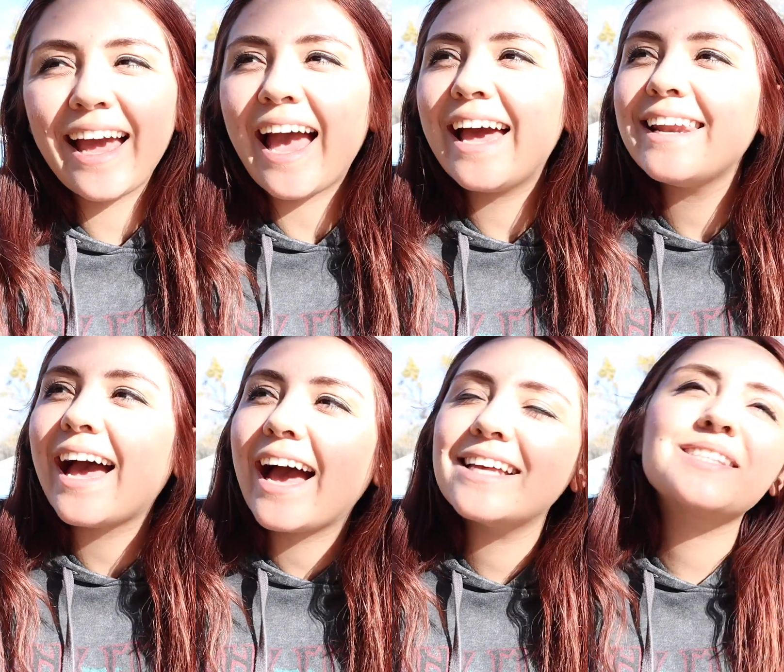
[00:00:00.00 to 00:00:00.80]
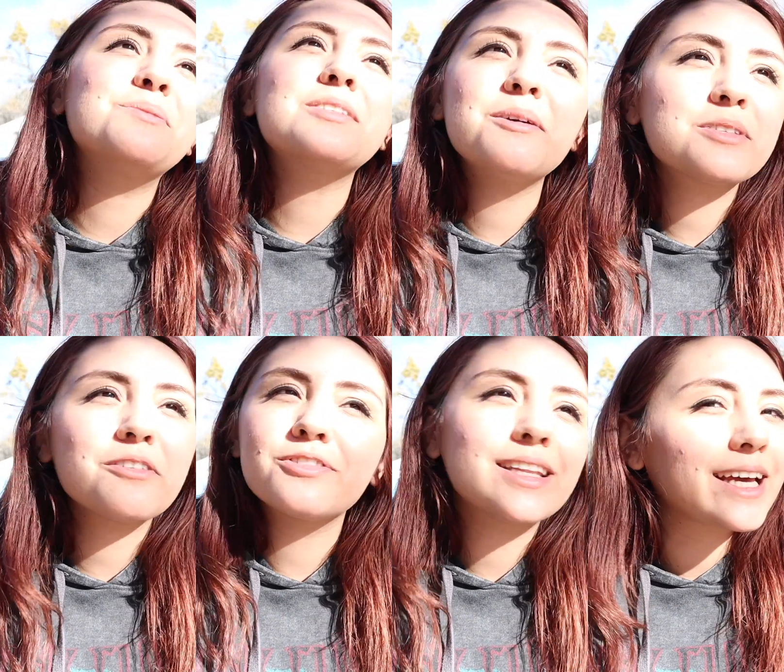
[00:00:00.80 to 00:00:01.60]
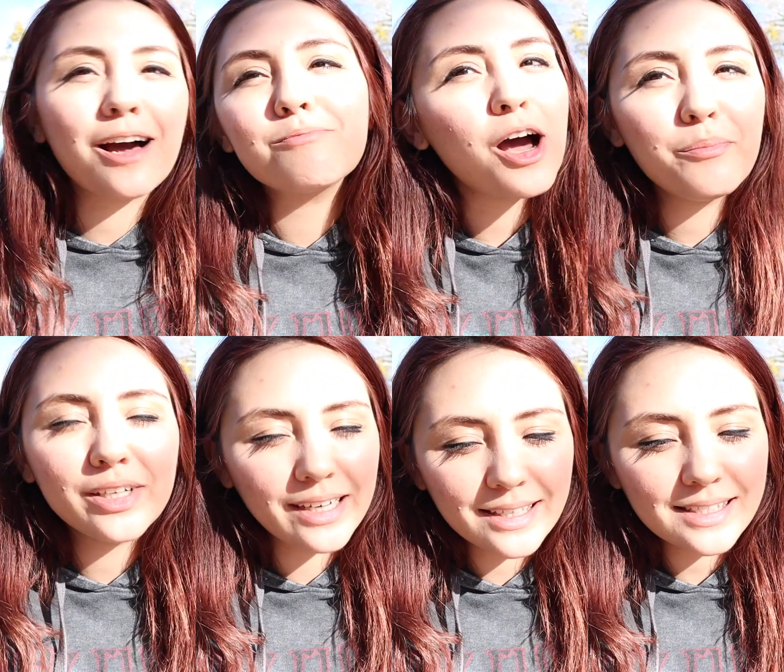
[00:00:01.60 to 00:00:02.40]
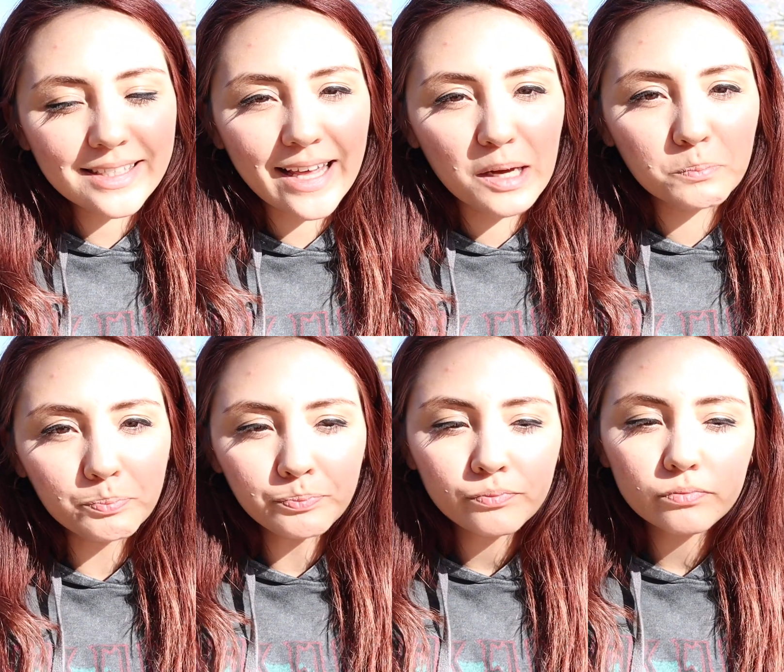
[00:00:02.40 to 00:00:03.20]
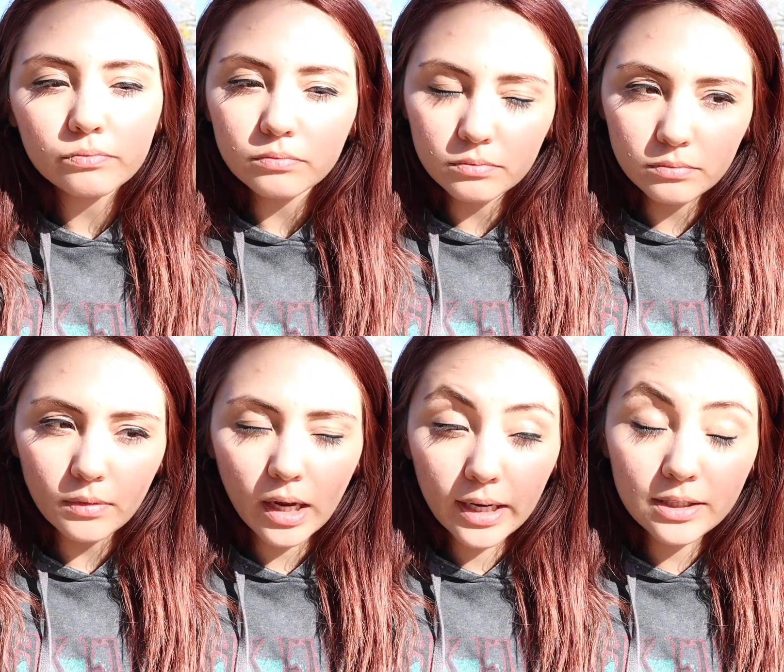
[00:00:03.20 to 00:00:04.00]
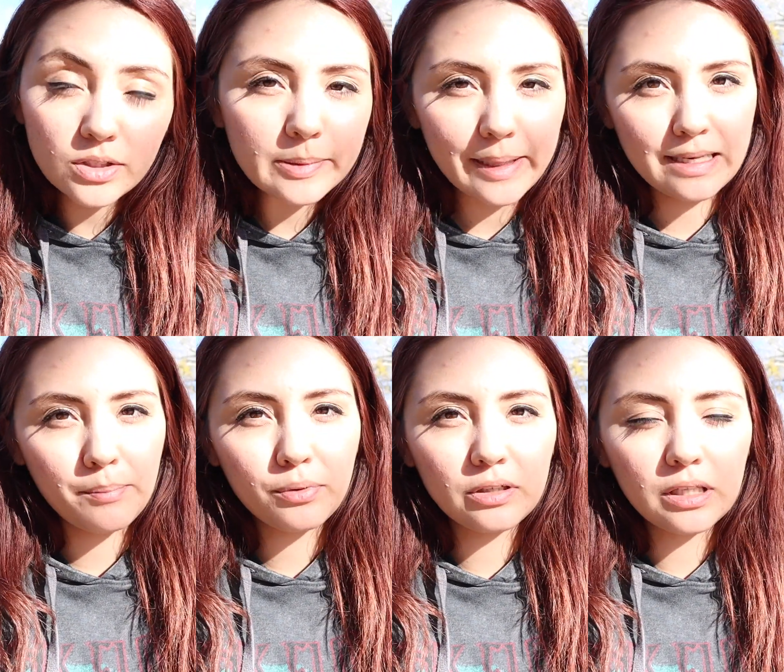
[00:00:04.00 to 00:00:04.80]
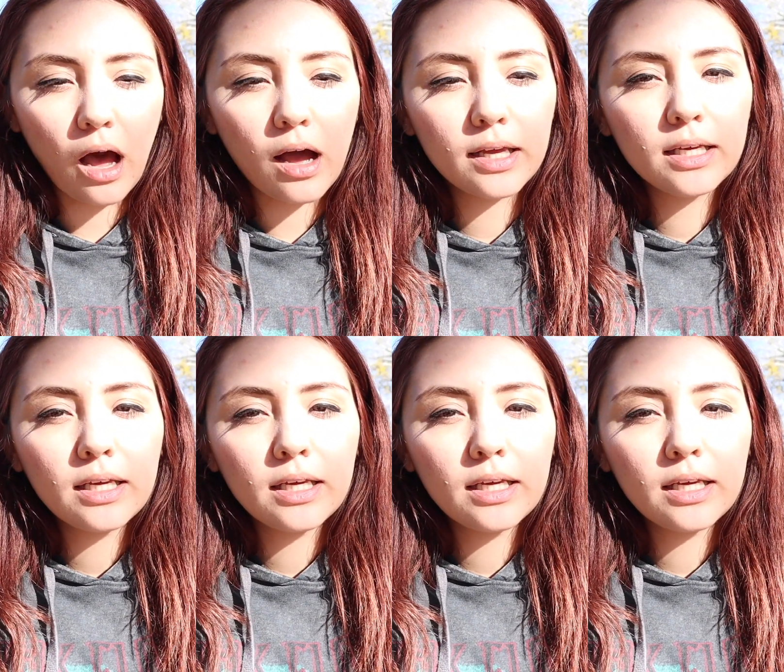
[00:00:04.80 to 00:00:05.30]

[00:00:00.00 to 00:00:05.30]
And sometimes I feel like I'm not being nice to them, and I lose my temper a lot.